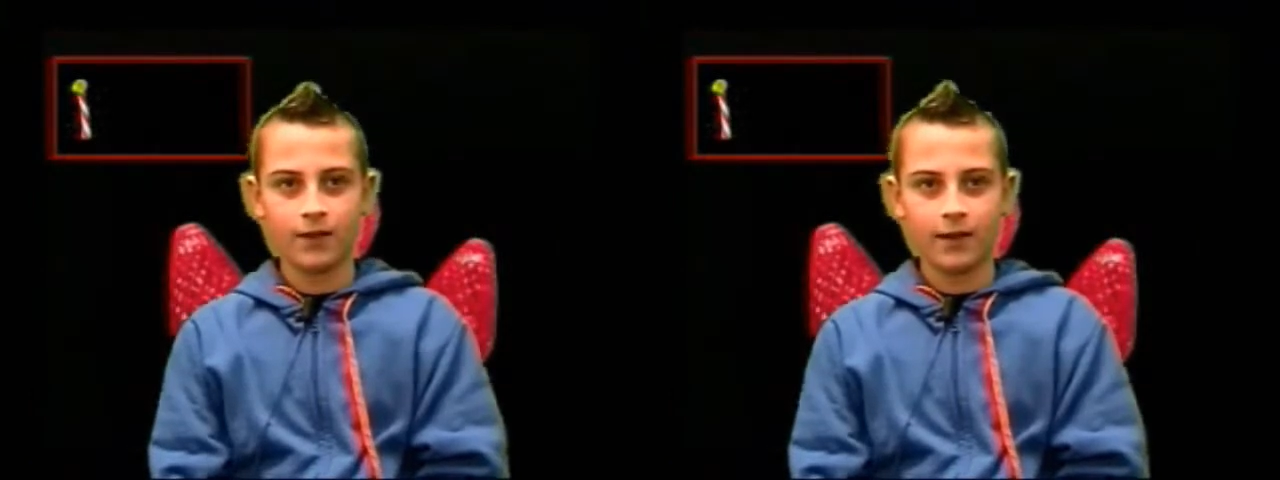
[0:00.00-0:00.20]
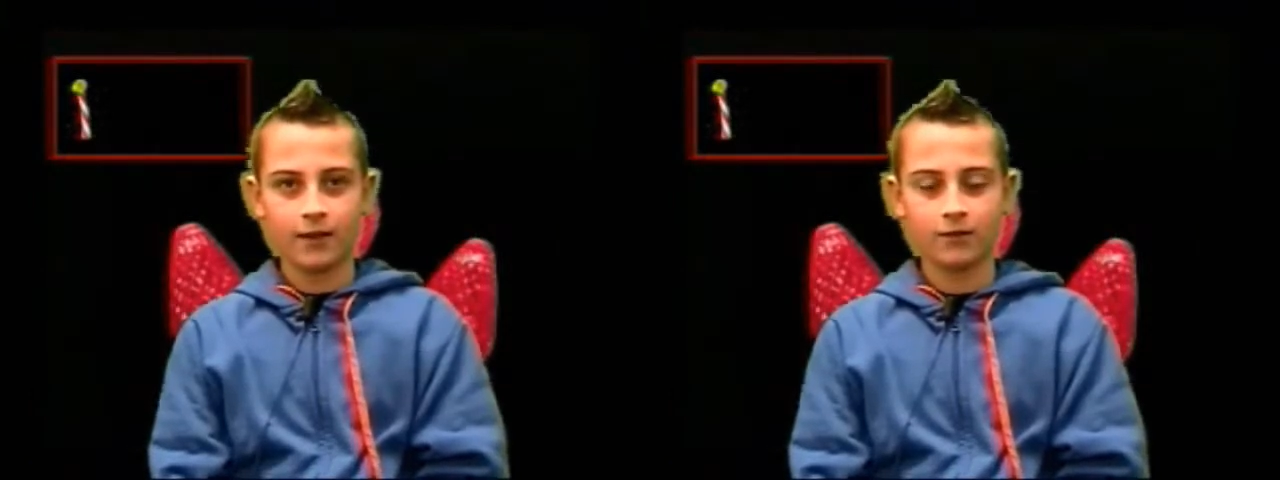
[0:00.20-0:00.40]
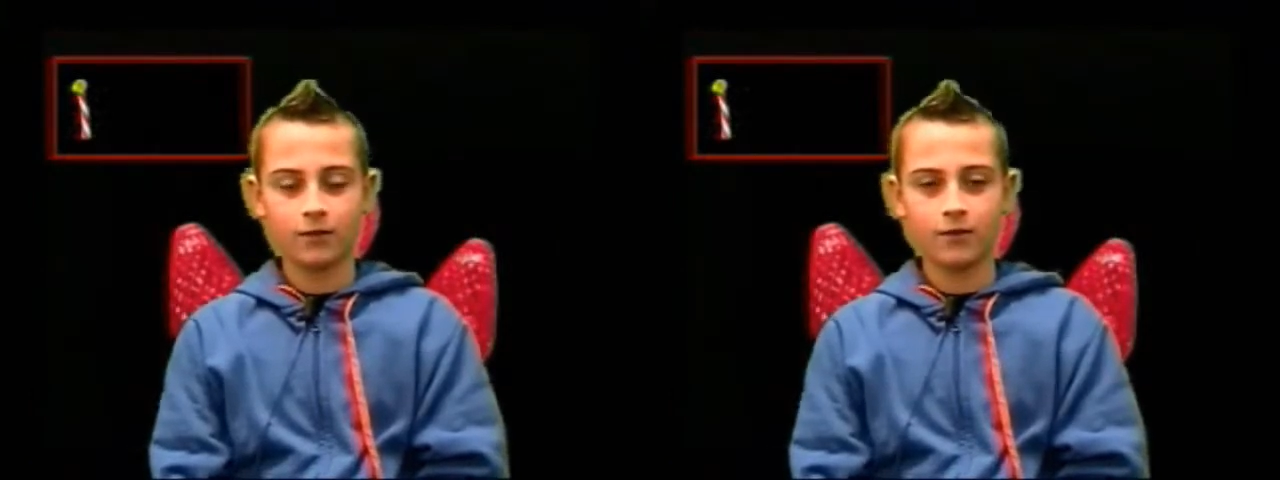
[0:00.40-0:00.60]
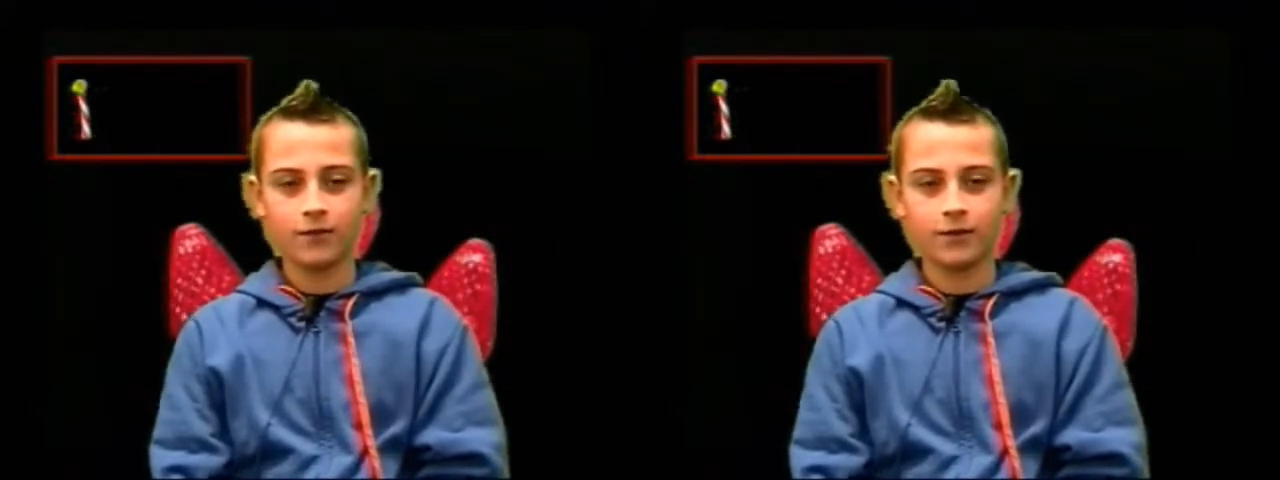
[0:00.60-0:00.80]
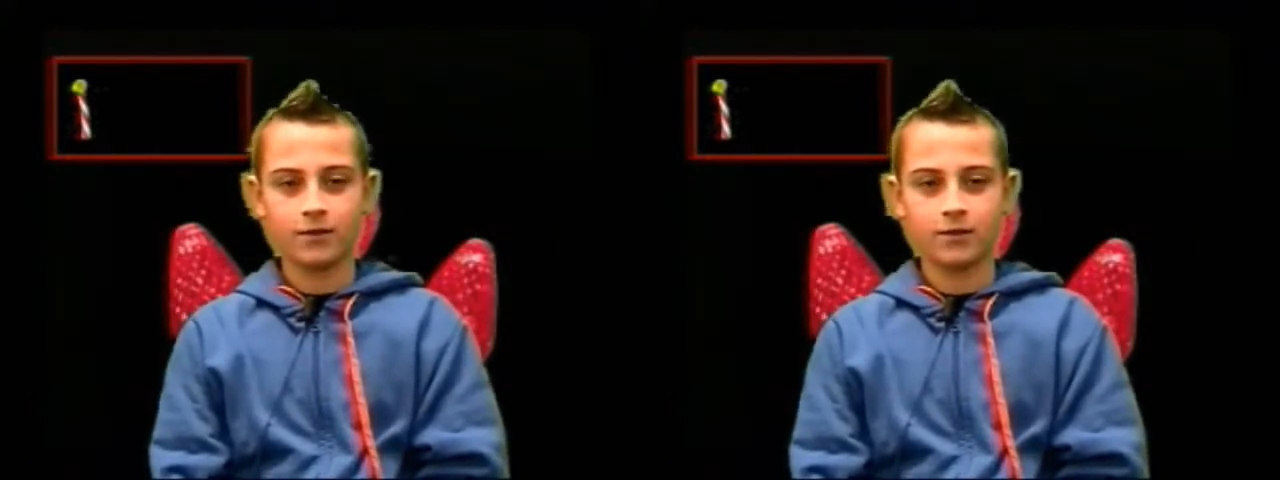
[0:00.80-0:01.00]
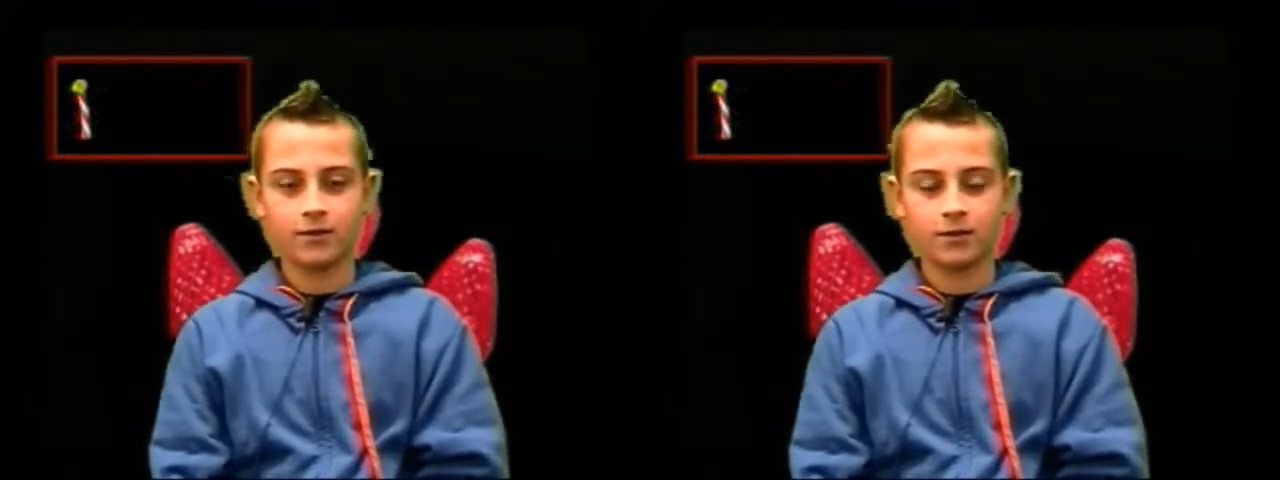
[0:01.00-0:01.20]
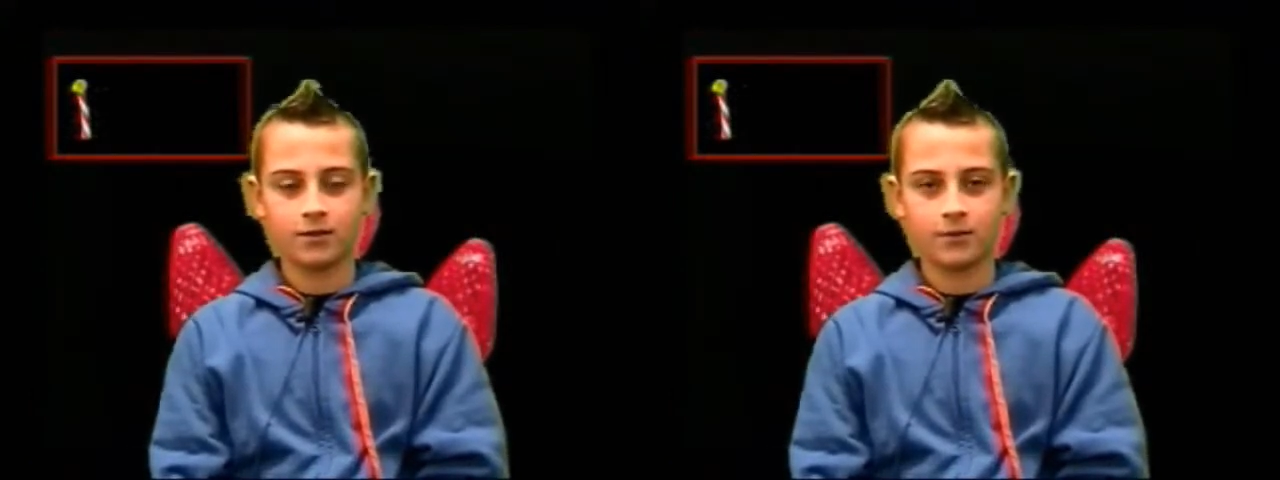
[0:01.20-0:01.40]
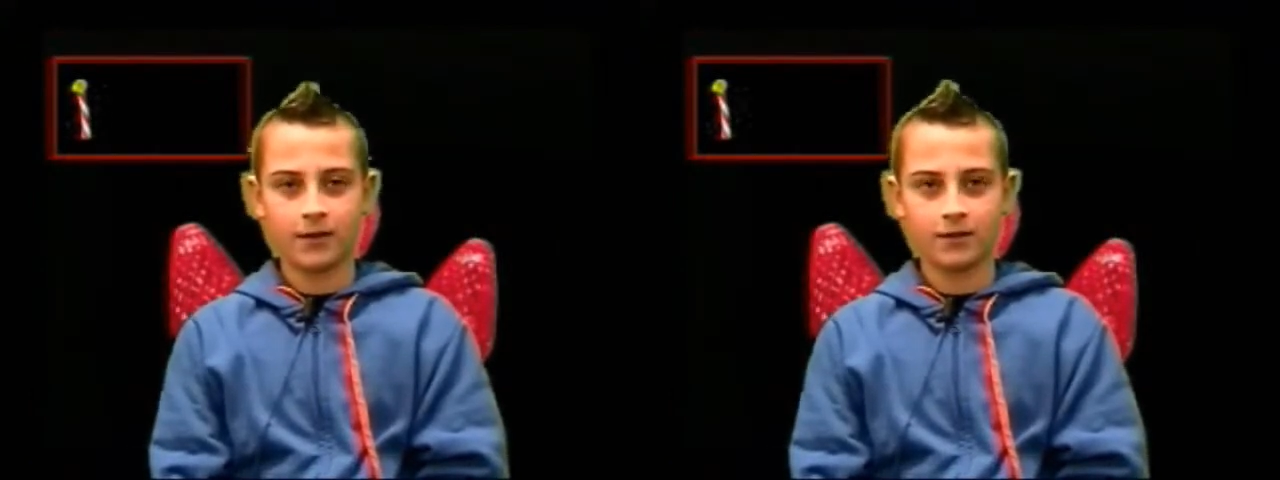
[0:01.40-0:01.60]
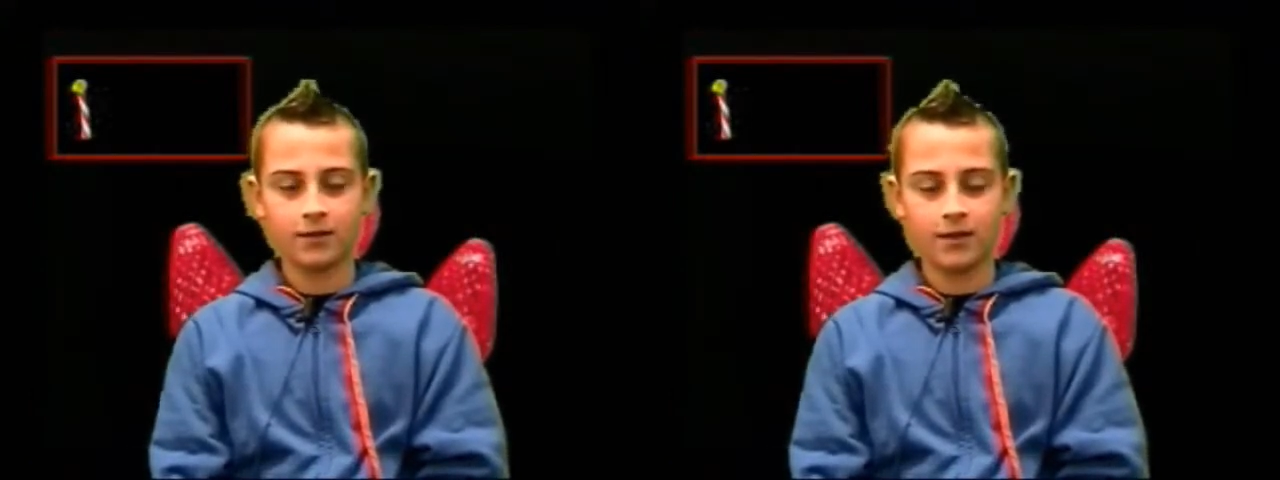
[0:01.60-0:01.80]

Elk Village is expected to